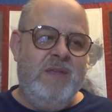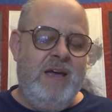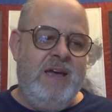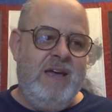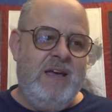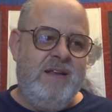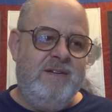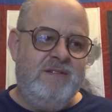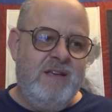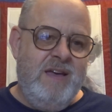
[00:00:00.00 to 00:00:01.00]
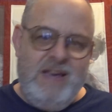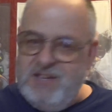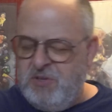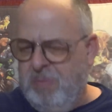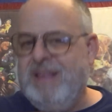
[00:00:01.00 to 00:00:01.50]
and
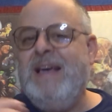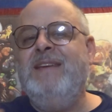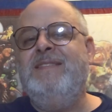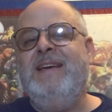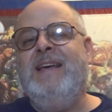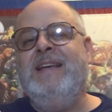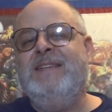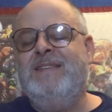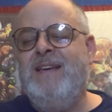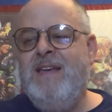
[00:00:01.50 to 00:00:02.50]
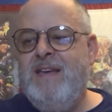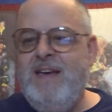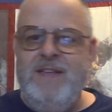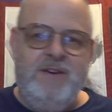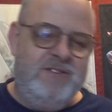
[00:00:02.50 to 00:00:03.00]
his place in it.
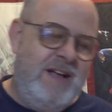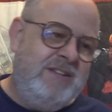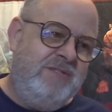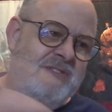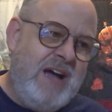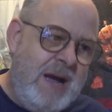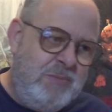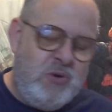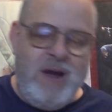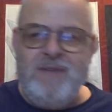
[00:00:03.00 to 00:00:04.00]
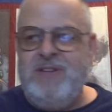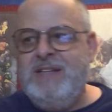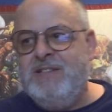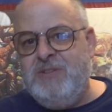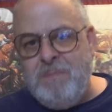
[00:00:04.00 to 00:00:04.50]
And there's lots of time
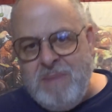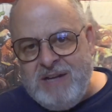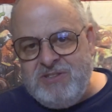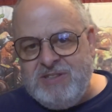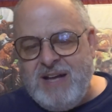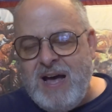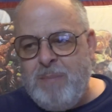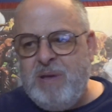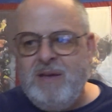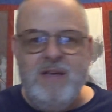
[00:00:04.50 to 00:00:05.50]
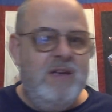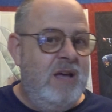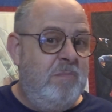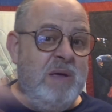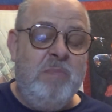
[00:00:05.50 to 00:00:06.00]
traveling and dimension hopping
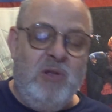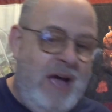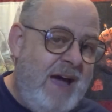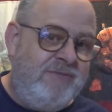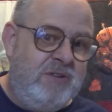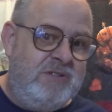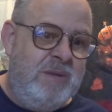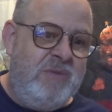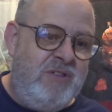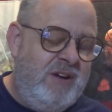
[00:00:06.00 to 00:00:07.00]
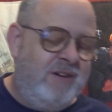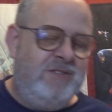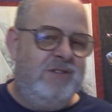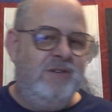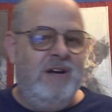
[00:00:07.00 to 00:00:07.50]
and people after Timothy
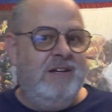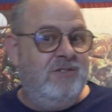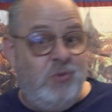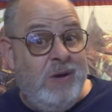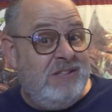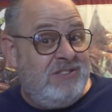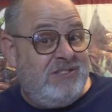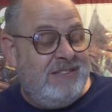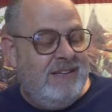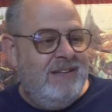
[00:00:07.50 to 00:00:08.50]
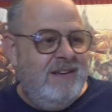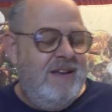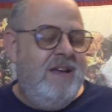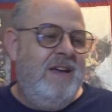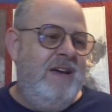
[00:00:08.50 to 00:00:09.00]
Hunter and a twist.
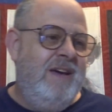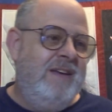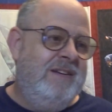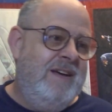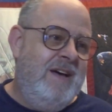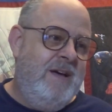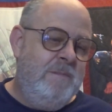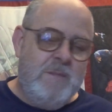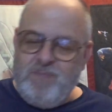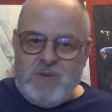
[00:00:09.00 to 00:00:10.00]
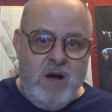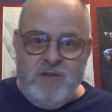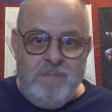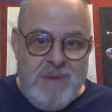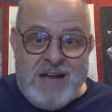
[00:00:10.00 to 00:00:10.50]
And
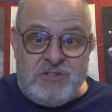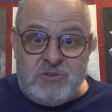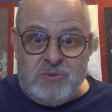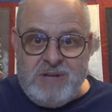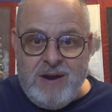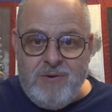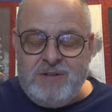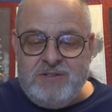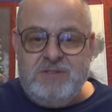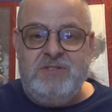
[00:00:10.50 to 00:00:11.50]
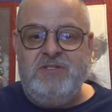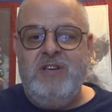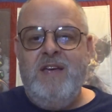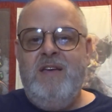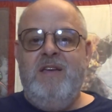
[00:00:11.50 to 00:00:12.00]
other magical characters
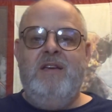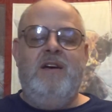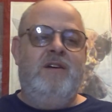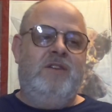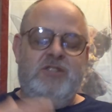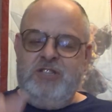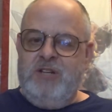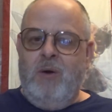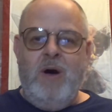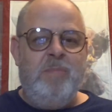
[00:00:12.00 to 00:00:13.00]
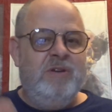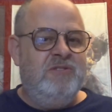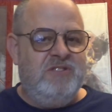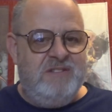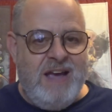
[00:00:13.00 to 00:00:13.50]
are gonna show up. I know
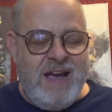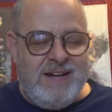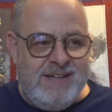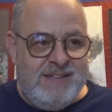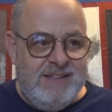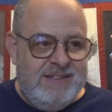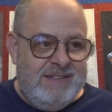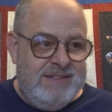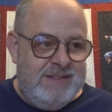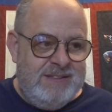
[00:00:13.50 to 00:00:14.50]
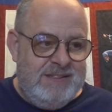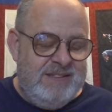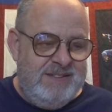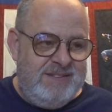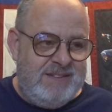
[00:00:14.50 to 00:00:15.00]
Zatanna
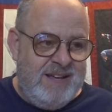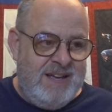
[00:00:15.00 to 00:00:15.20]
is